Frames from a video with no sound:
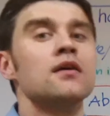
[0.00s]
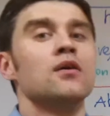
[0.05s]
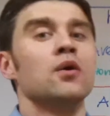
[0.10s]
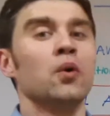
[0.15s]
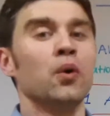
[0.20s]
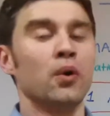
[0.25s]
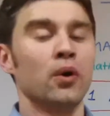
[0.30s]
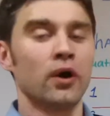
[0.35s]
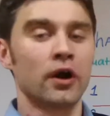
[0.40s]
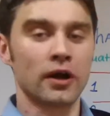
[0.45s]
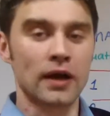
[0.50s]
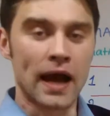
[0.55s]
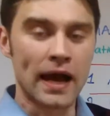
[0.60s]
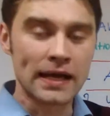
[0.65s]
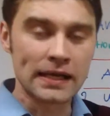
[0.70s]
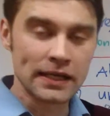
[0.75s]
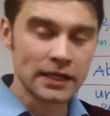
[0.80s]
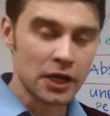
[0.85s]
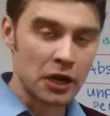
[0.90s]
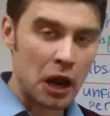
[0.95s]
Or, I
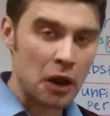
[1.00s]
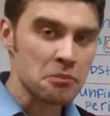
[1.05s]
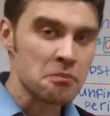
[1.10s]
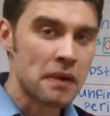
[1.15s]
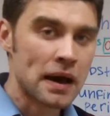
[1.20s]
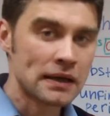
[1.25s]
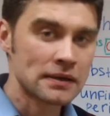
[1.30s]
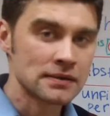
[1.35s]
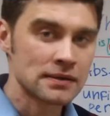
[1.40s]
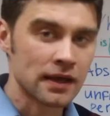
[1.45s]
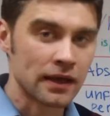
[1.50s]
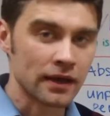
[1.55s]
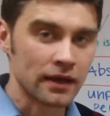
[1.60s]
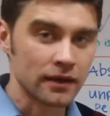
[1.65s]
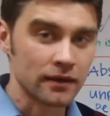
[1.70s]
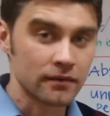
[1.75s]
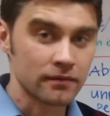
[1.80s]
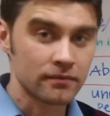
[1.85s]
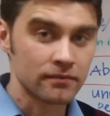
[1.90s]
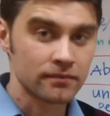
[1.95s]
did it on
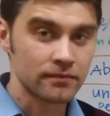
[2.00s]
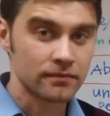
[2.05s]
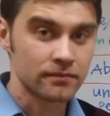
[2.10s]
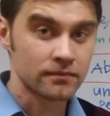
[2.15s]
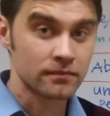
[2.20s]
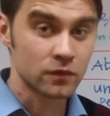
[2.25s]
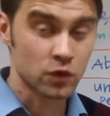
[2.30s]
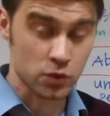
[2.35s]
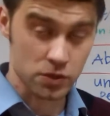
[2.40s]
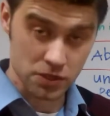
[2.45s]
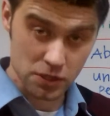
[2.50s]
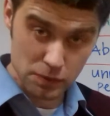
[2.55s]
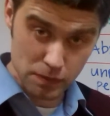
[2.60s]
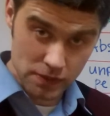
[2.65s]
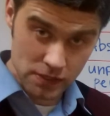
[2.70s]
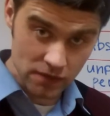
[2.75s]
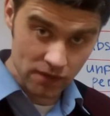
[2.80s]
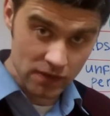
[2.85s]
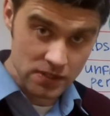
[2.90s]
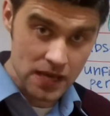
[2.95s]
Monday. There's a
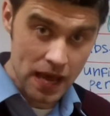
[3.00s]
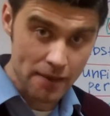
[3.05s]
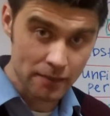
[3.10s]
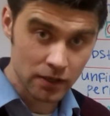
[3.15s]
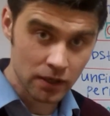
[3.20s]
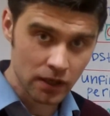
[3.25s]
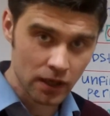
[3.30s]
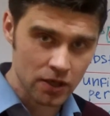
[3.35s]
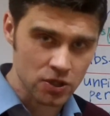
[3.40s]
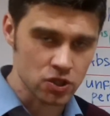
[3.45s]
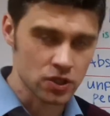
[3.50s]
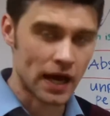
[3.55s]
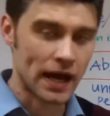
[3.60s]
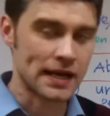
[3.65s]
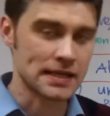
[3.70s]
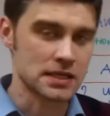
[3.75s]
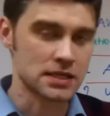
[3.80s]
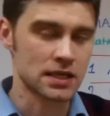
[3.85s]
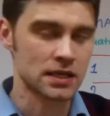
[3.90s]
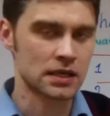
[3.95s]
specific time indication. I
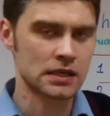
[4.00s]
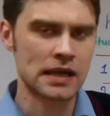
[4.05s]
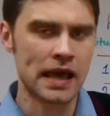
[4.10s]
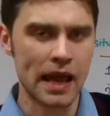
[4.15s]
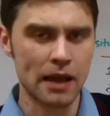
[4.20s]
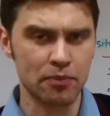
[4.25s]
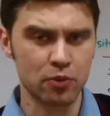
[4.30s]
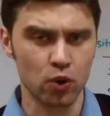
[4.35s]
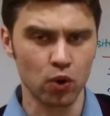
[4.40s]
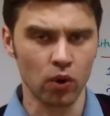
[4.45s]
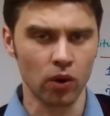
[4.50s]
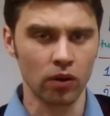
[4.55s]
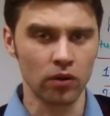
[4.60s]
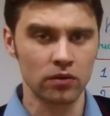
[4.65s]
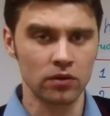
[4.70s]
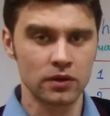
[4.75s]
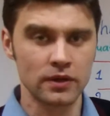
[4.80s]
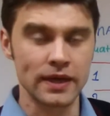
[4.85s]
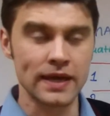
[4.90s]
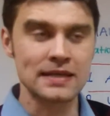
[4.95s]
did it in
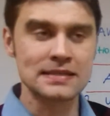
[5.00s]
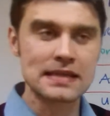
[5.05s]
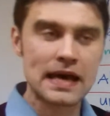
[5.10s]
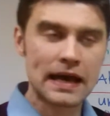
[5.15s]
April, in